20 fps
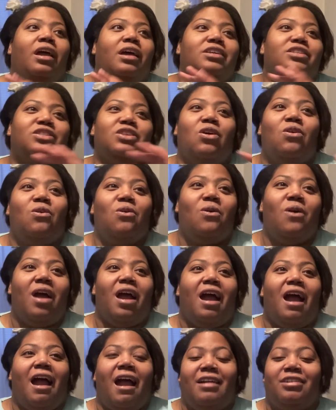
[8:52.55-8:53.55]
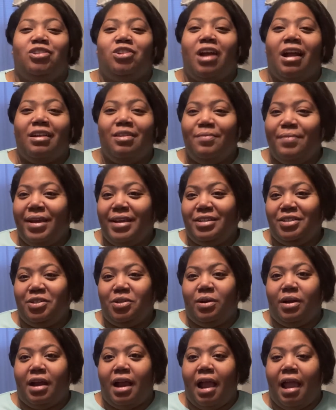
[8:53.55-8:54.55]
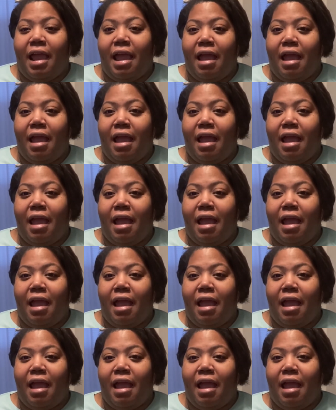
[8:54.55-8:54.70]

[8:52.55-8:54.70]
So I try to make sure I